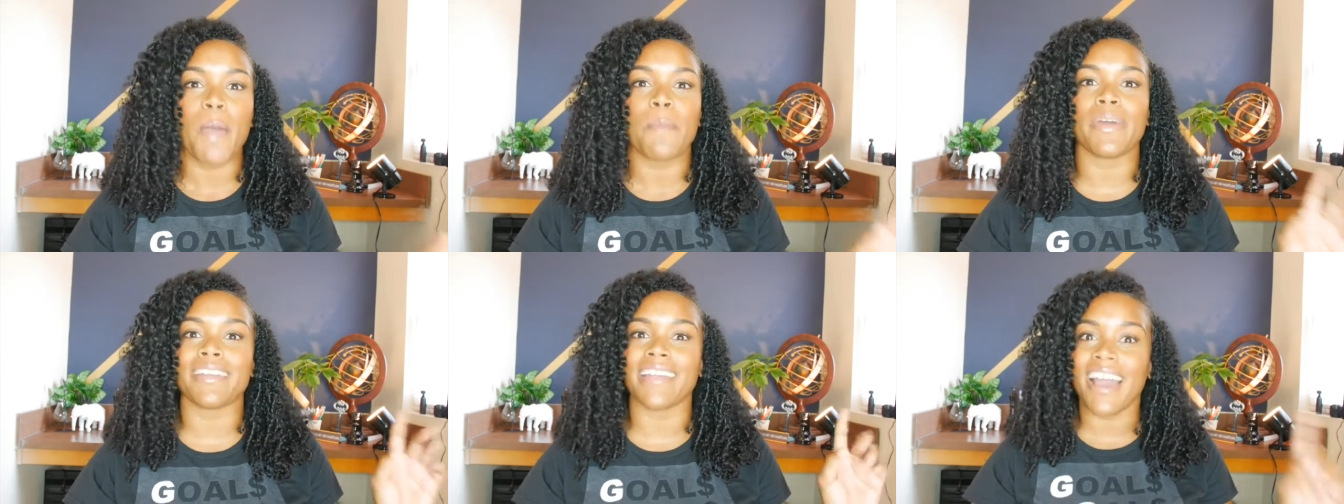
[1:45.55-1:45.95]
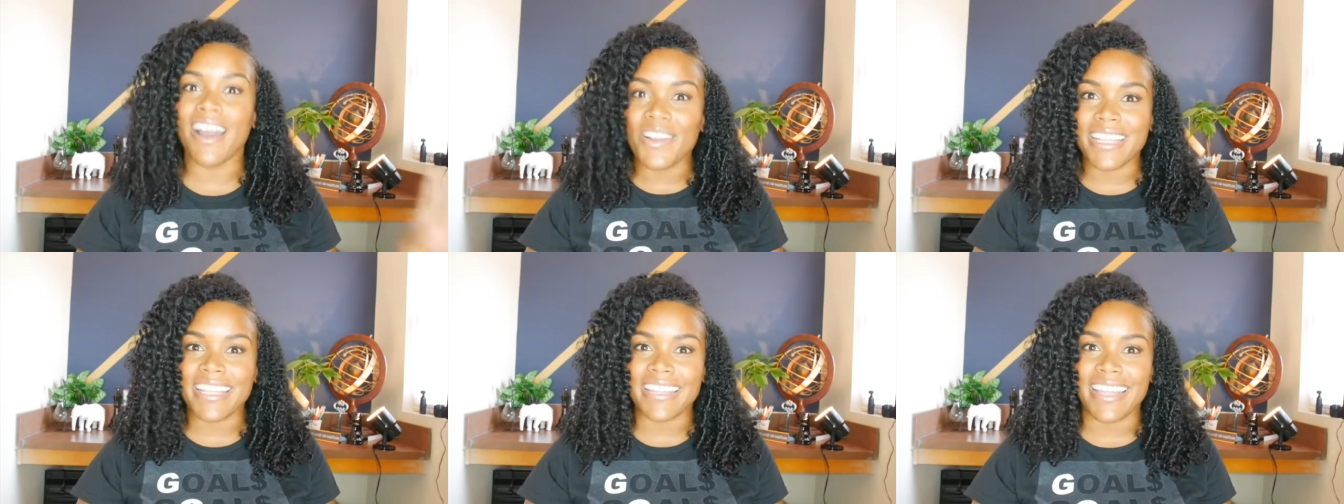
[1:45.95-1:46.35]
But not
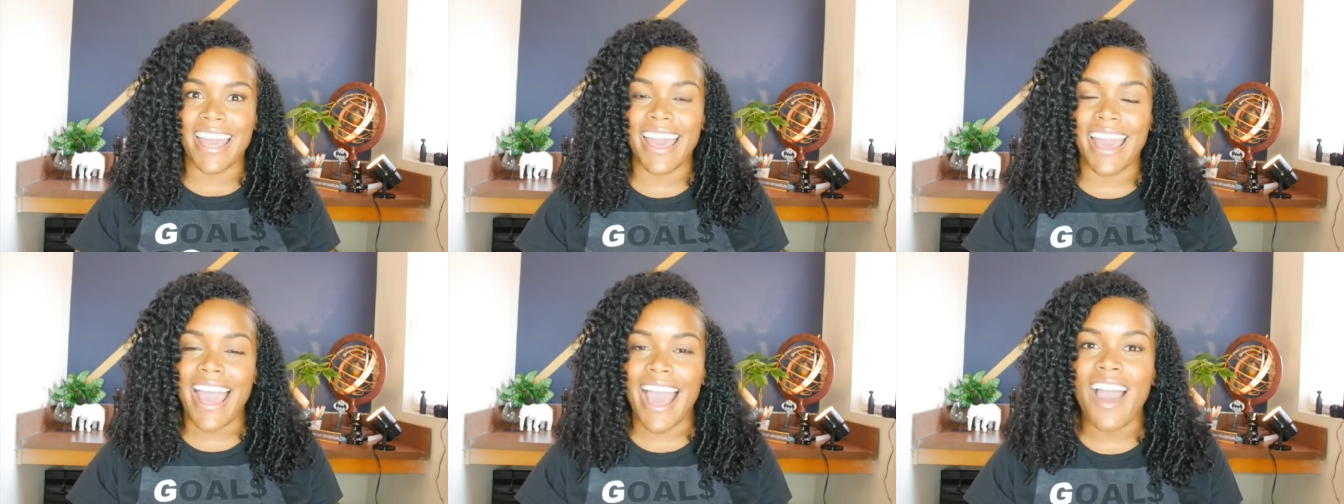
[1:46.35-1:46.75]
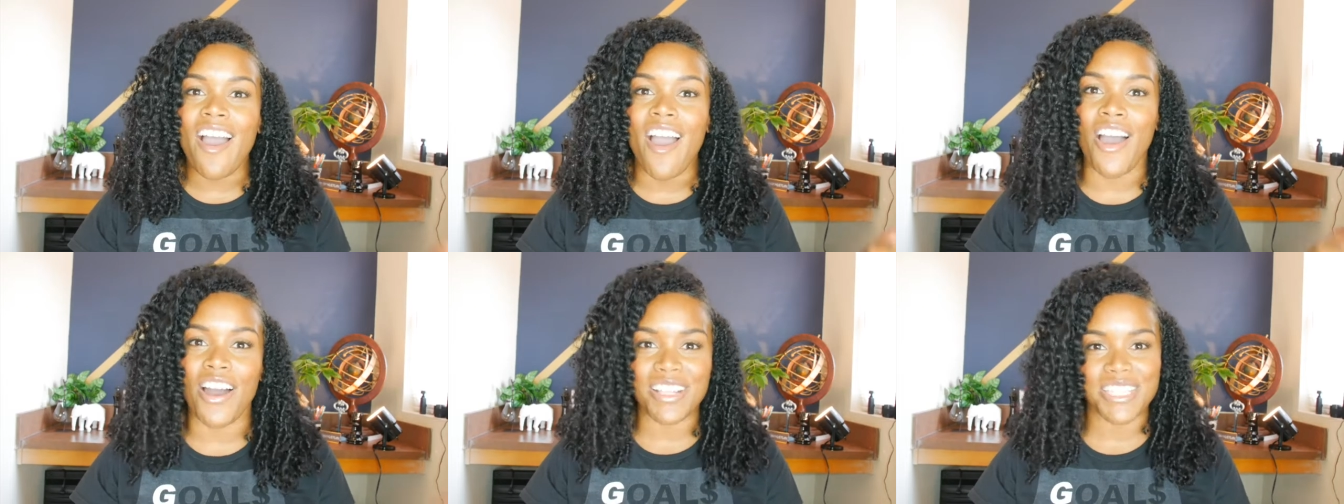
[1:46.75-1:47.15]
only that,
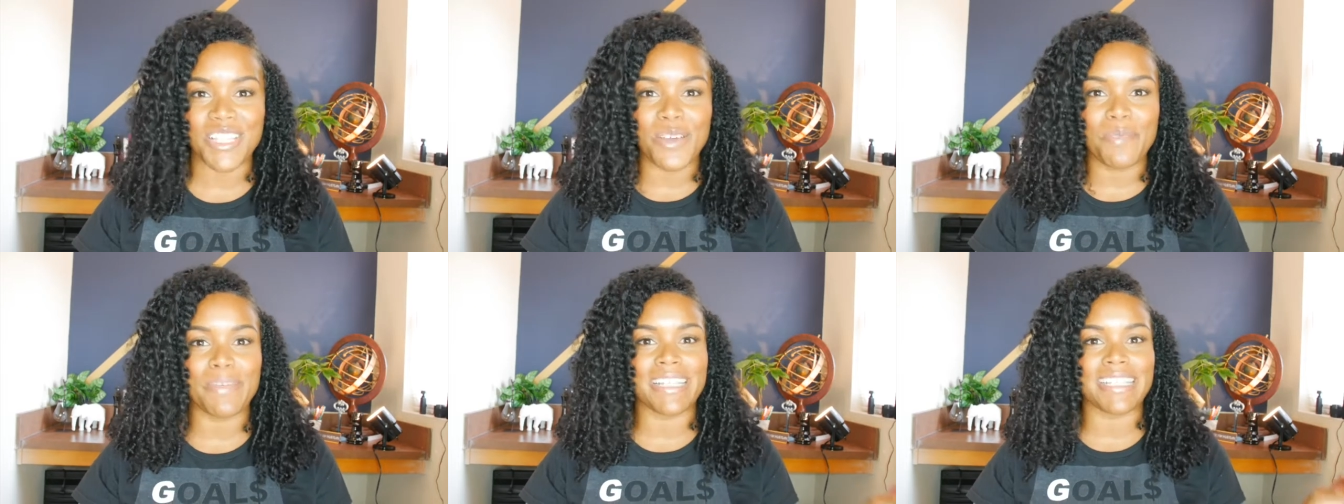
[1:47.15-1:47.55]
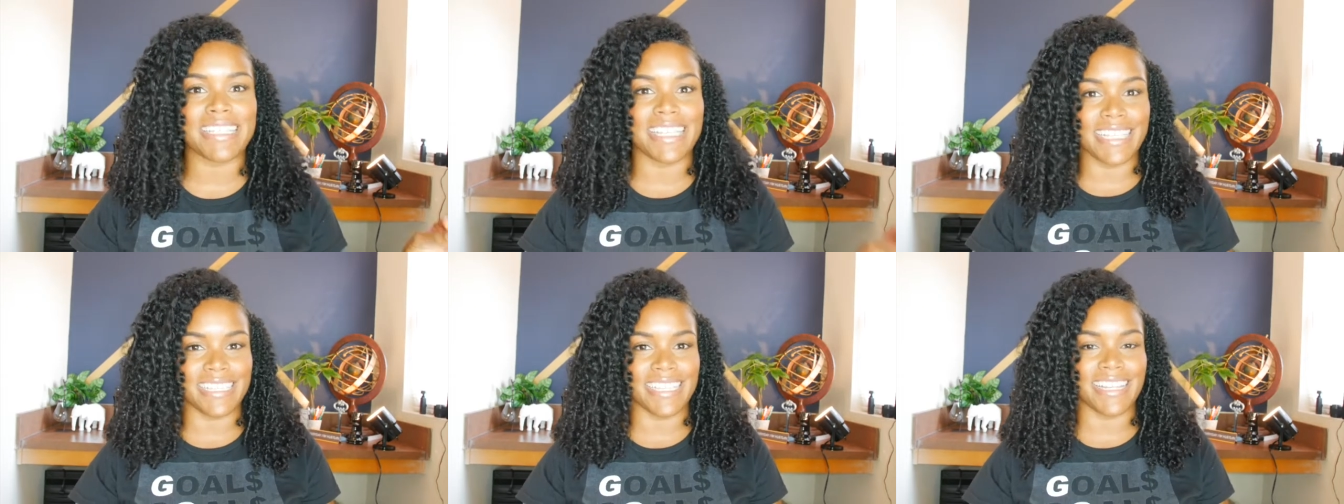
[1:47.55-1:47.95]
I'll also be
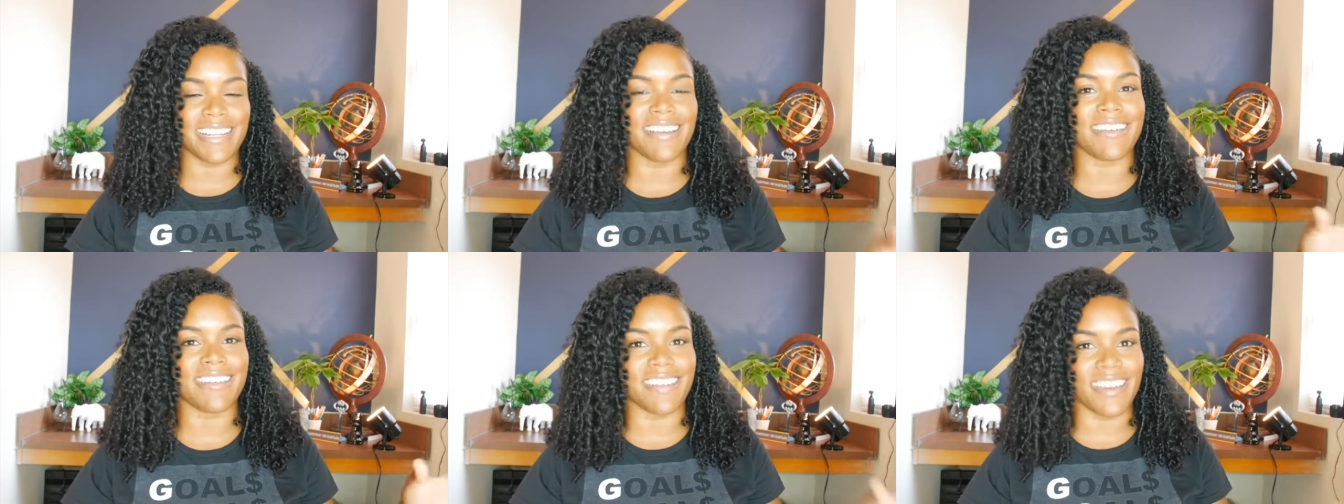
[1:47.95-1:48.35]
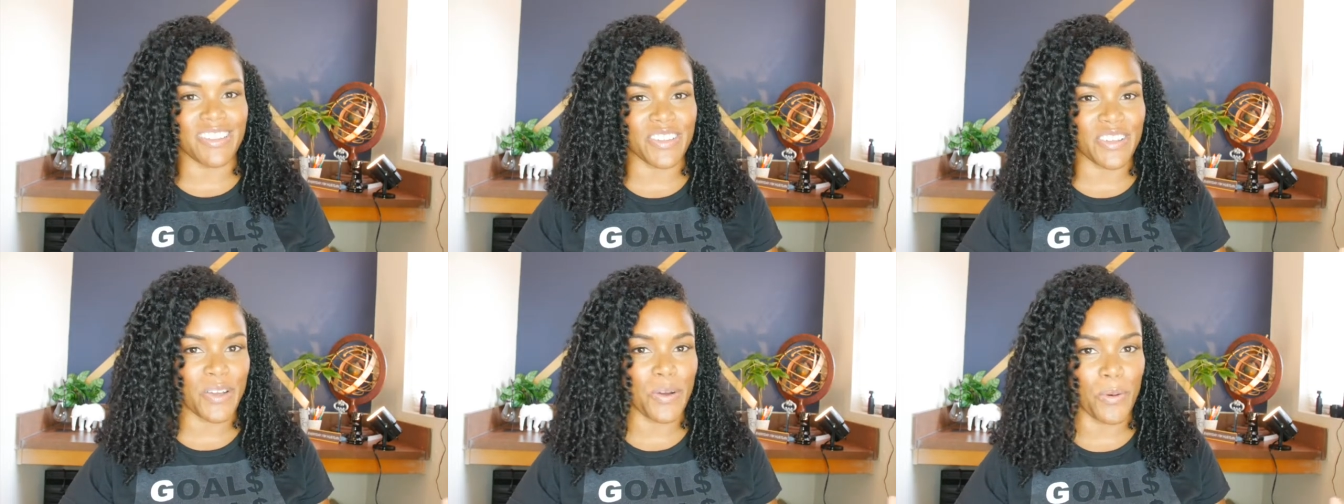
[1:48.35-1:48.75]
teaching
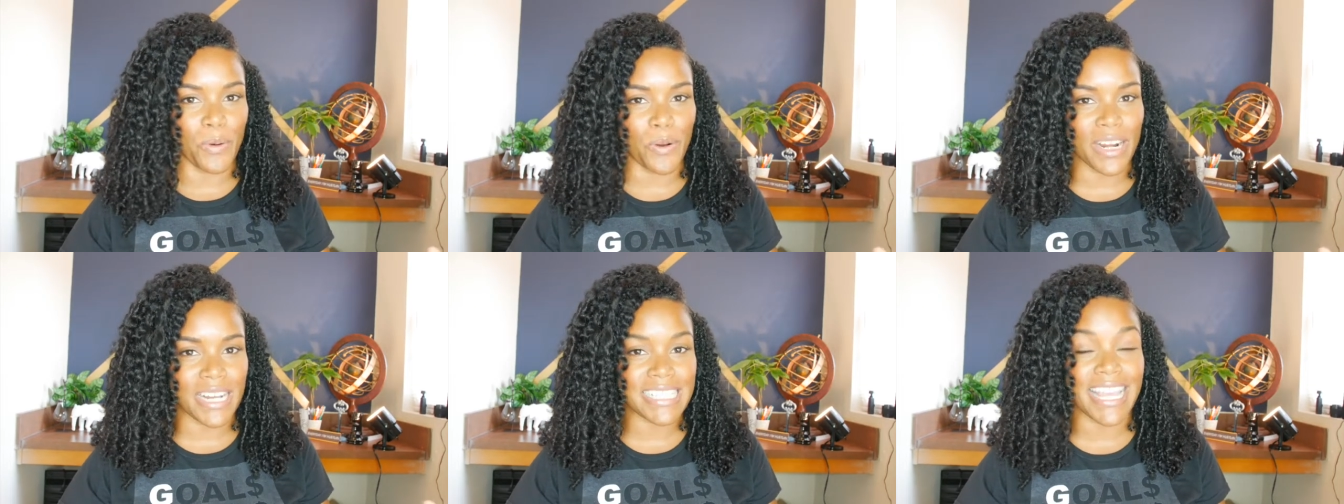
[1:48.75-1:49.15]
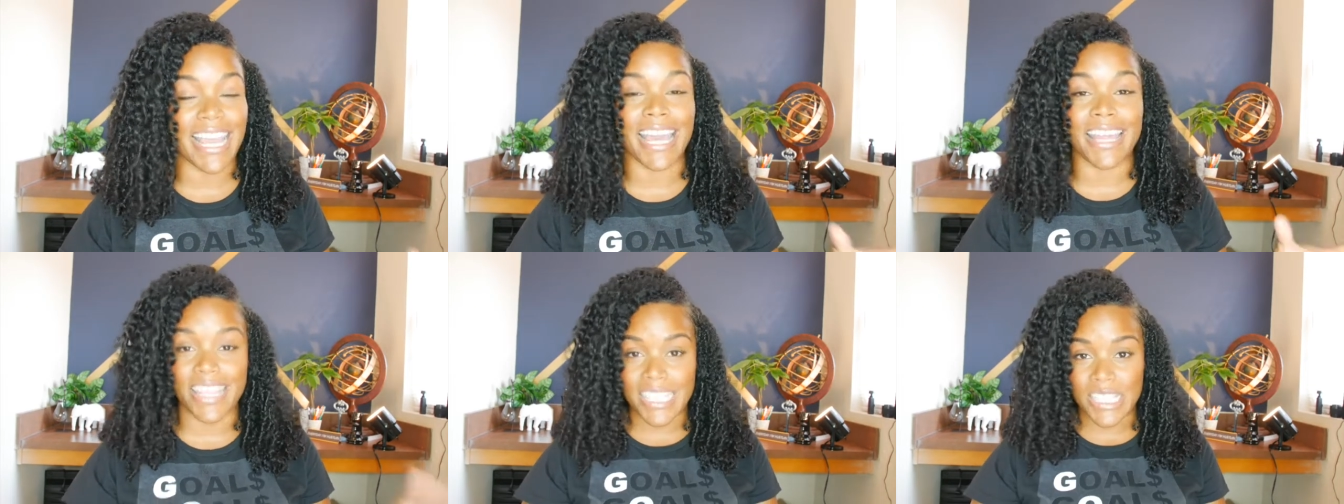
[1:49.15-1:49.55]
another course,
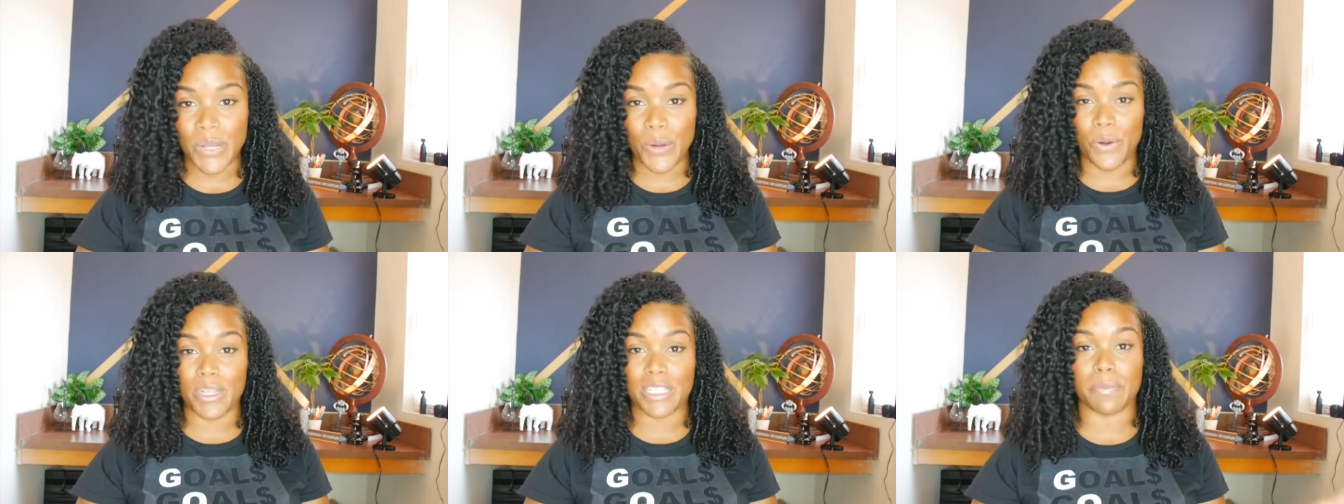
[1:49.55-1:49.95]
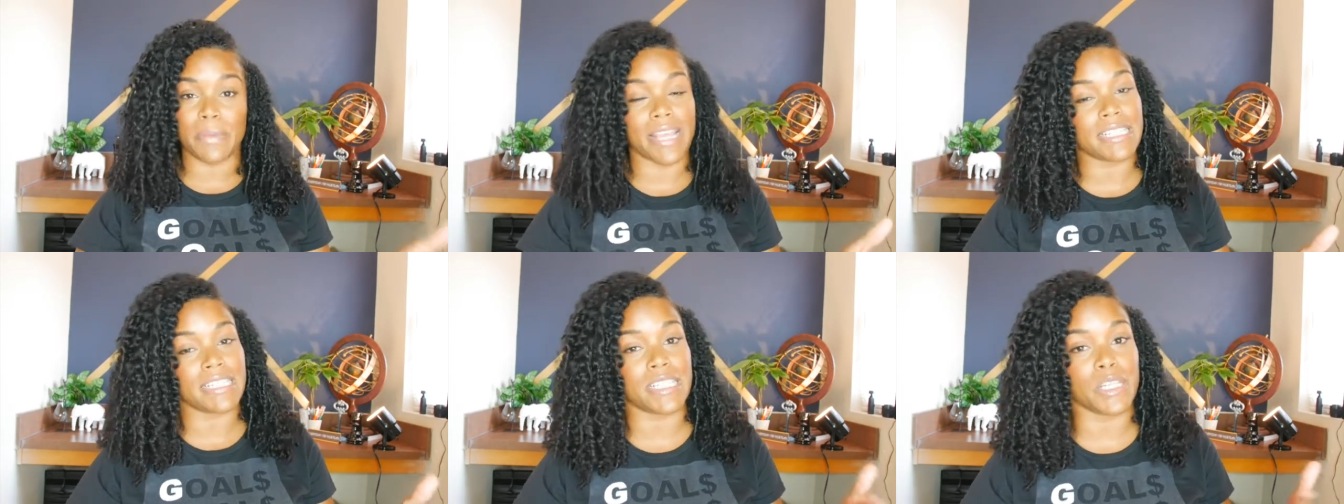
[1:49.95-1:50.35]
and this course
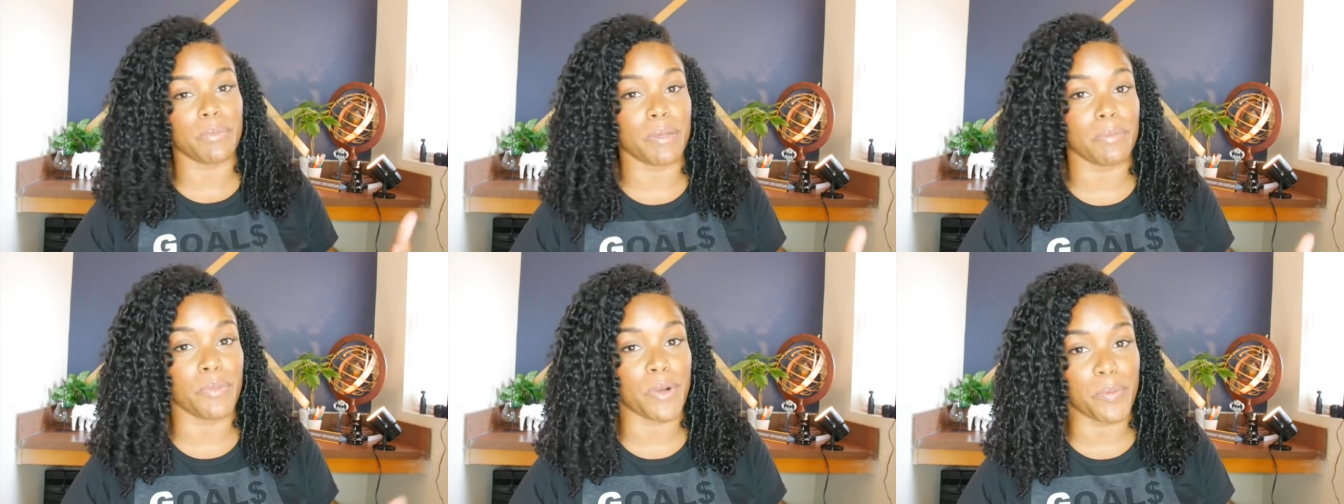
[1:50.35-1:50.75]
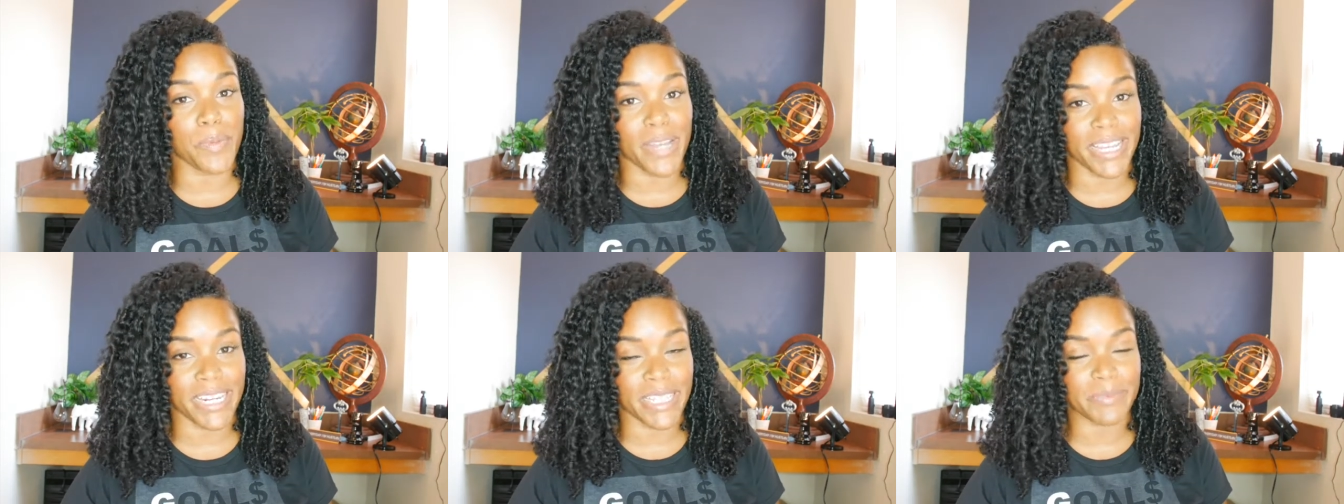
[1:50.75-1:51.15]
pays a little bit more
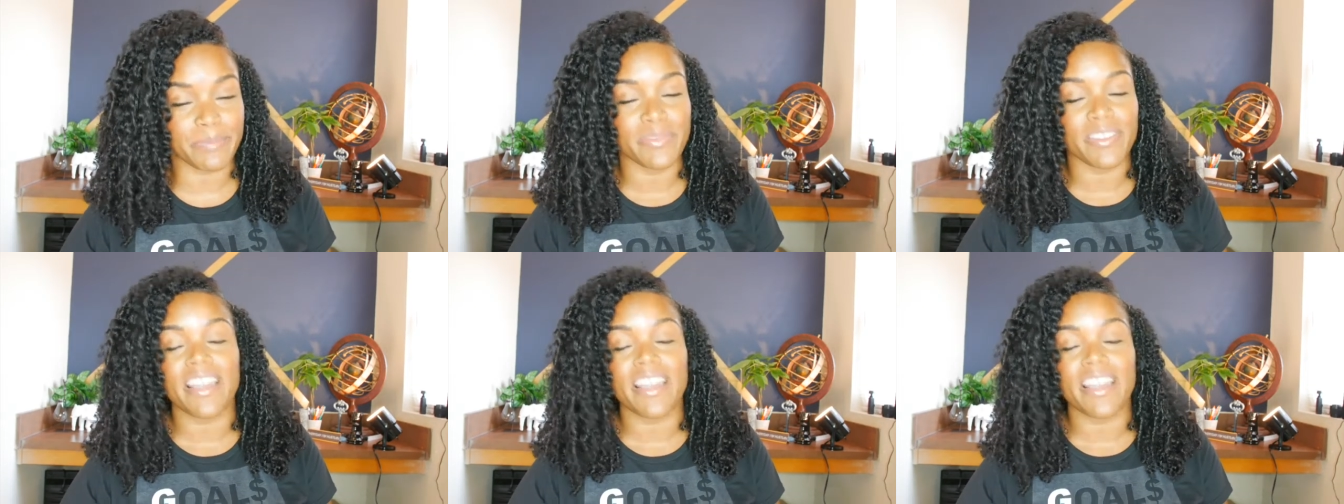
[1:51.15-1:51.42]
money.